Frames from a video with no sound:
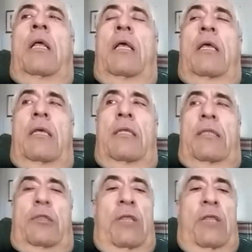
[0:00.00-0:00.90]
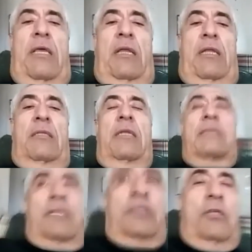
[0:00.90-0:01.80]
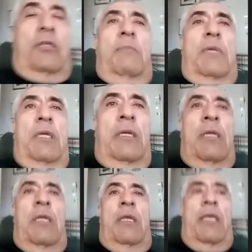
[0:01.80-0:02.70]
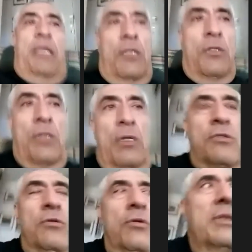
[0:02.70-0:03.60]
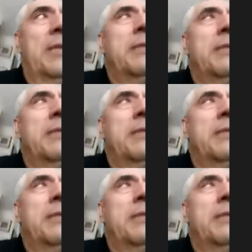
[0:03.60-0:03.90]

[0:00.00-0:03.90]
and to the deli. Then I said to him, uh, "Hey, you don't look too good."